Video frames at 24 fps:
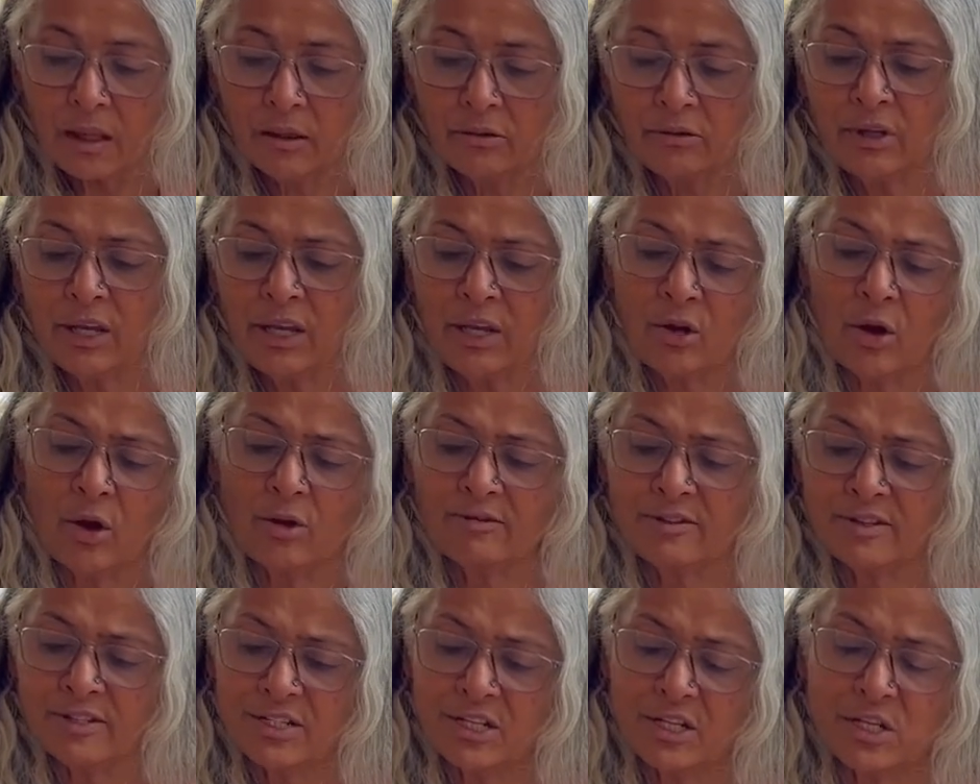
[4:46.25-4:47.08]
think of
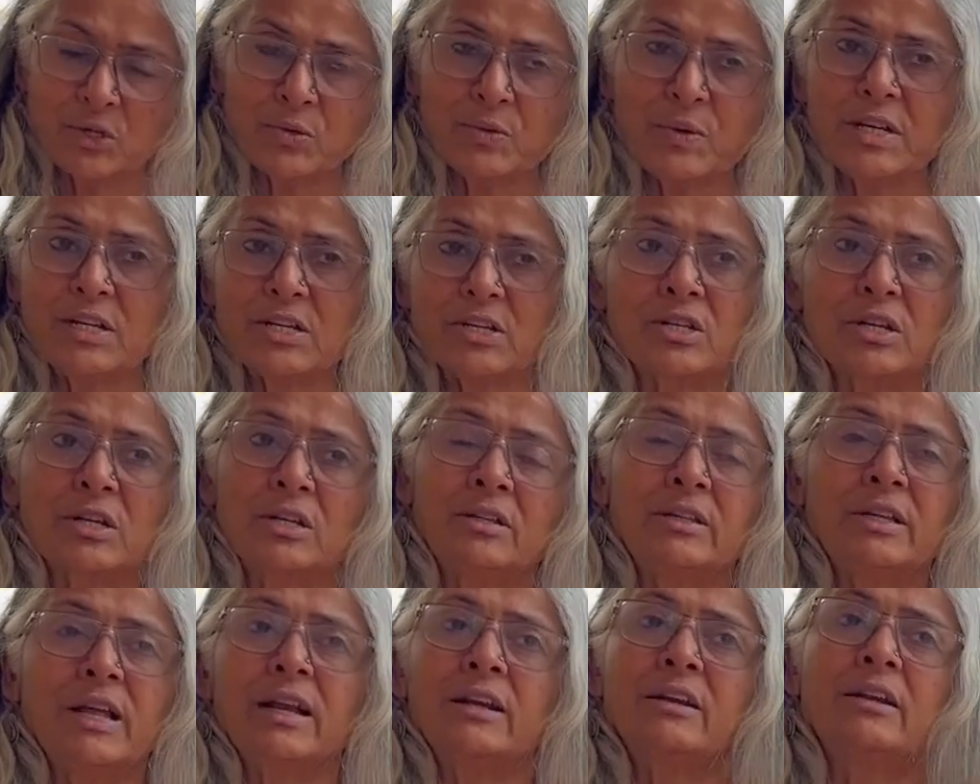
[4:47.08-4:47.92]
a situation
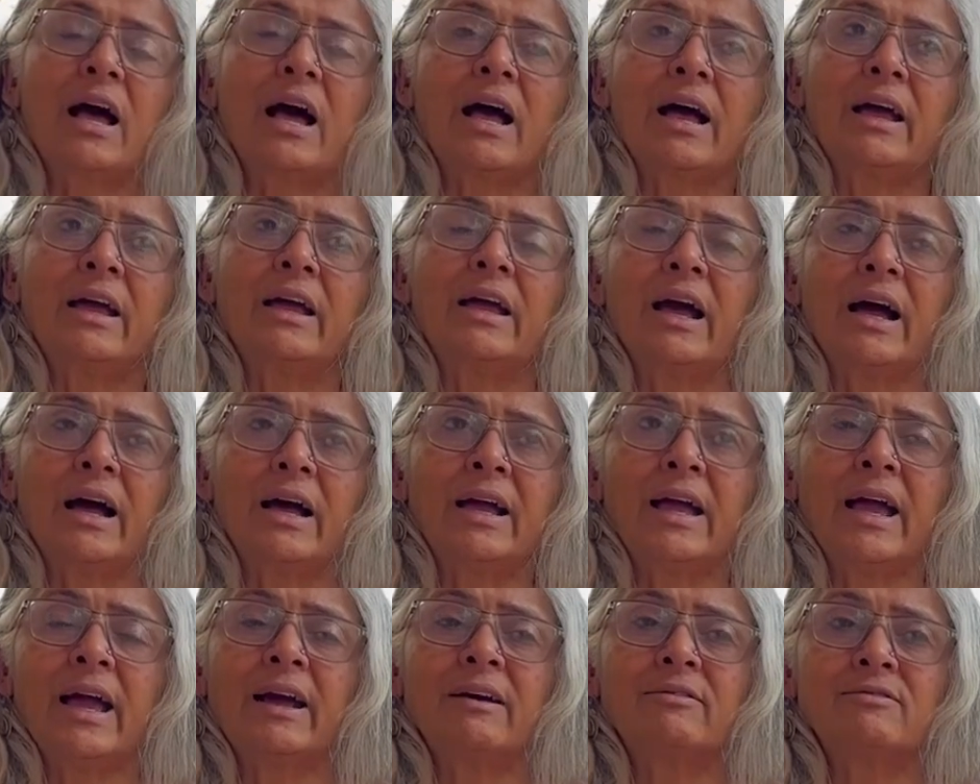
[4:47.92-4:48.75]
that I
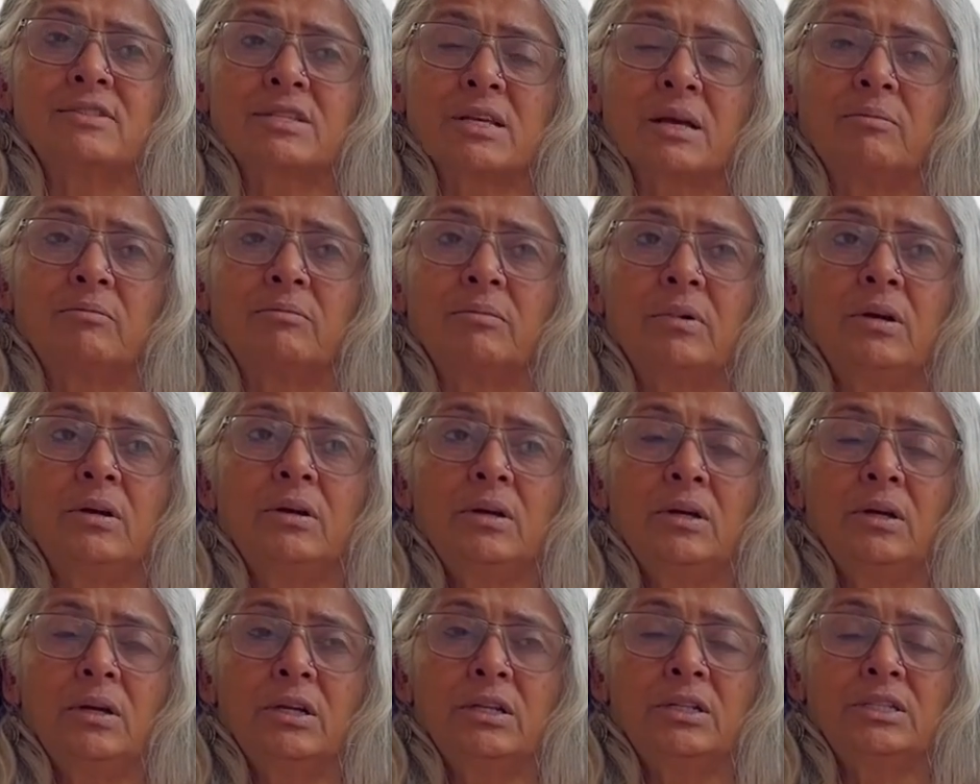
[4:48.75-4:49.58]
have some
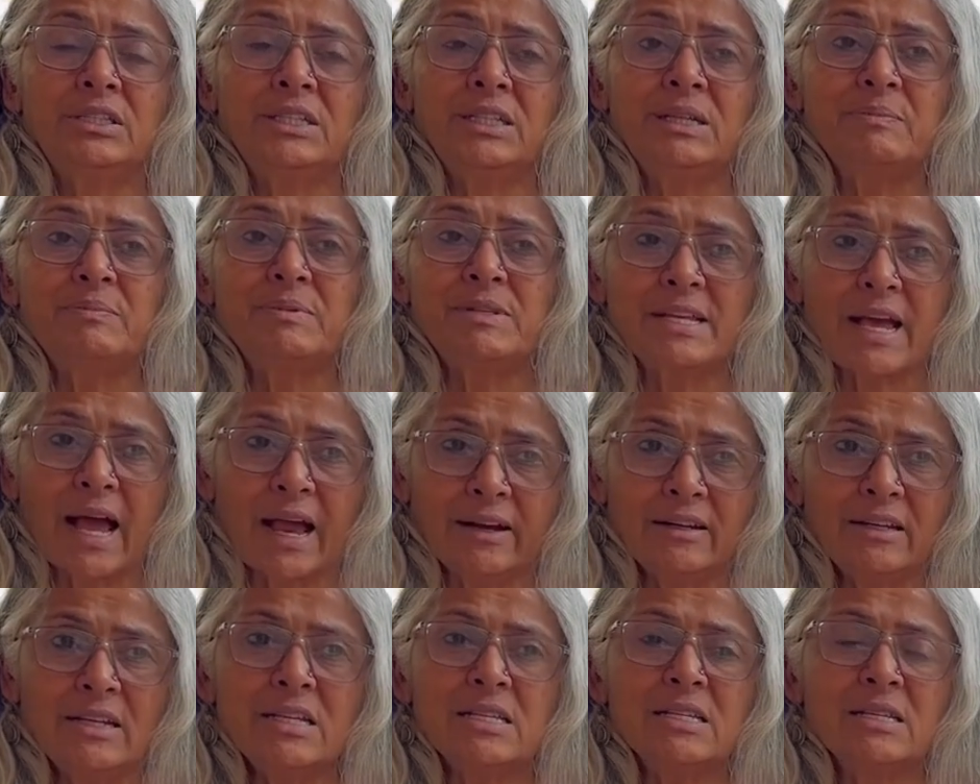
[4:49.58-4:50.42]
deep
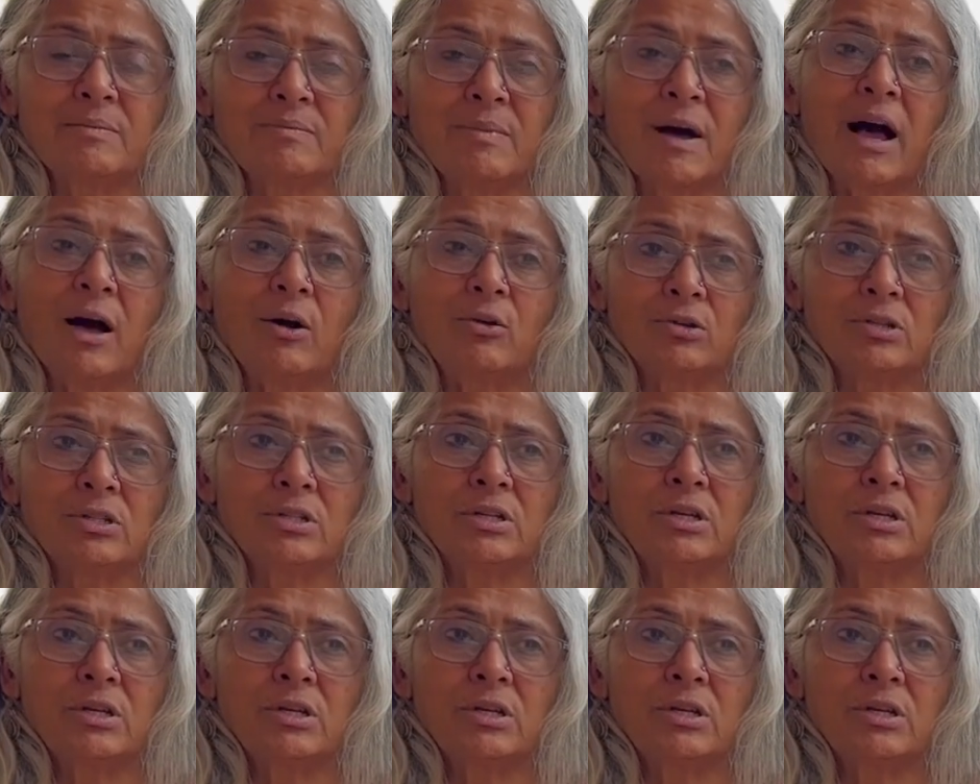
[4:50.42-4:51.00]
sadness about.